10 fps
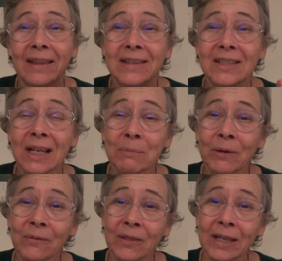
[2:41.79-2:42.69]
some
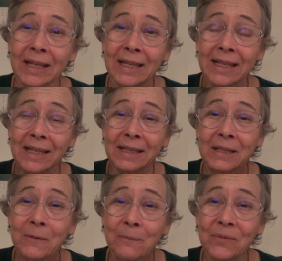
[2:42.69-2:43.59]
of
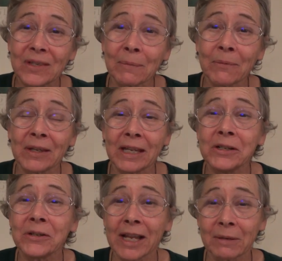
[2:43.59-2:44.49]
the some of the
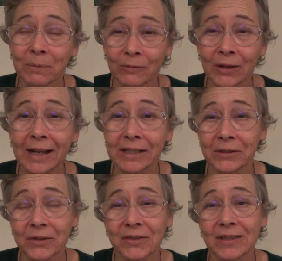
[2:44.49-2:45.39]
internet
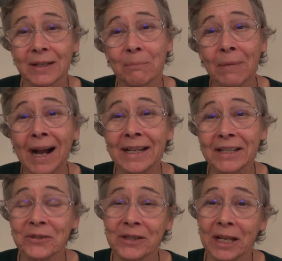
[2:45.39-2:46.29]
providers, my
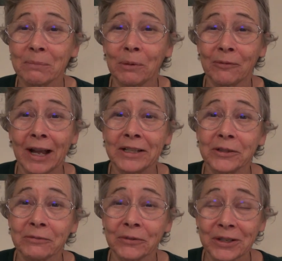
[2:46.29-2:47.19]
internet
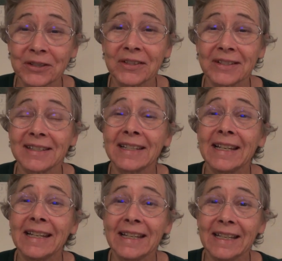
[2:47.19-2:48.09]
provider, for instance,
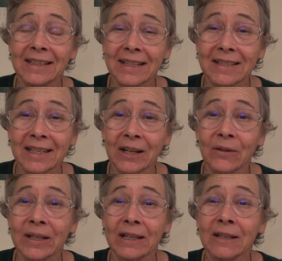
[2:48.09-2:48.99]
in this
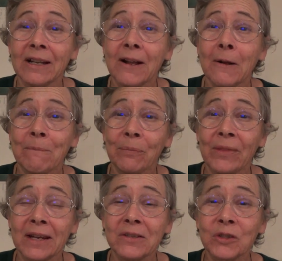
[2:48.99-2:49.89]
area,
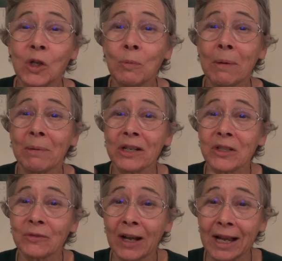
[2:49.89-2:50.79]
they scoop a
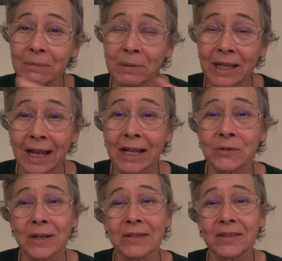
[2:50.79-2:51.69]
bunch of IP
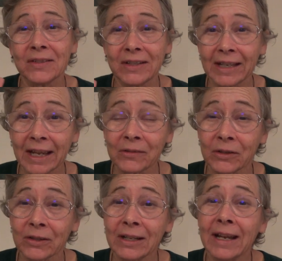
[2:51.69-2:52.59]
addresses
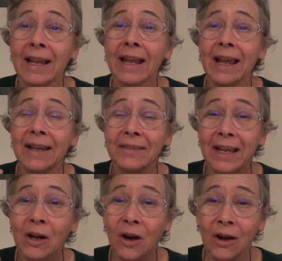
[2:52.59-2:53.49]
together and
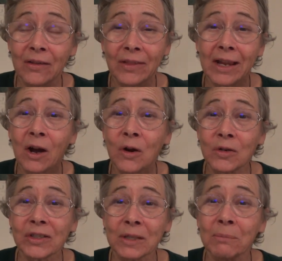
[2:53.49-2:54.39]
they they
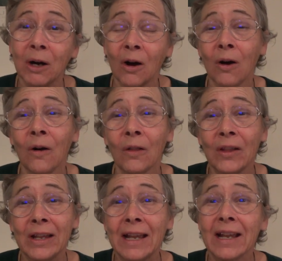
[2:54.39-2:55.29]
host them all
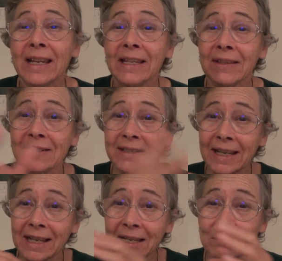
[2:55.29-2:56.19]
in the
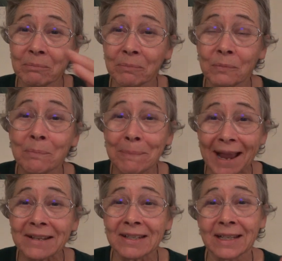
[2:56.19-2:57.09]
same
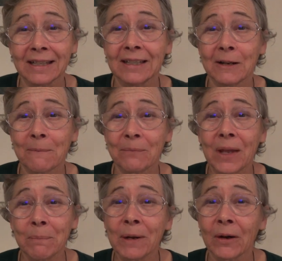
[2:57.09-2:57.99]
basket,
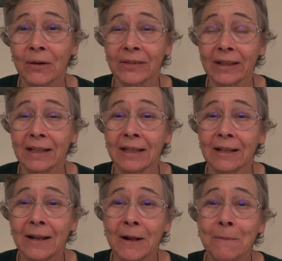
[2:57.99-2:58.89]
apparently.
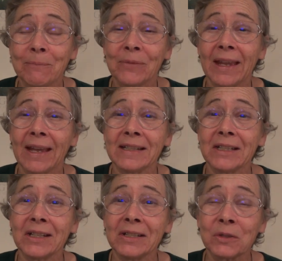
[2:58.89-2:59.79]
And
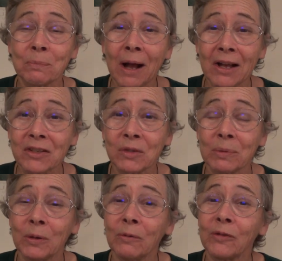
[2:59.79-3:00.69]
it is
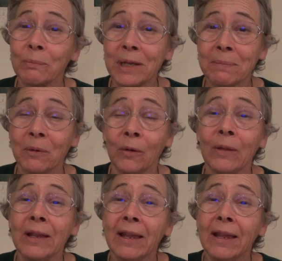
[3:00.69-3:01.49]
possible for people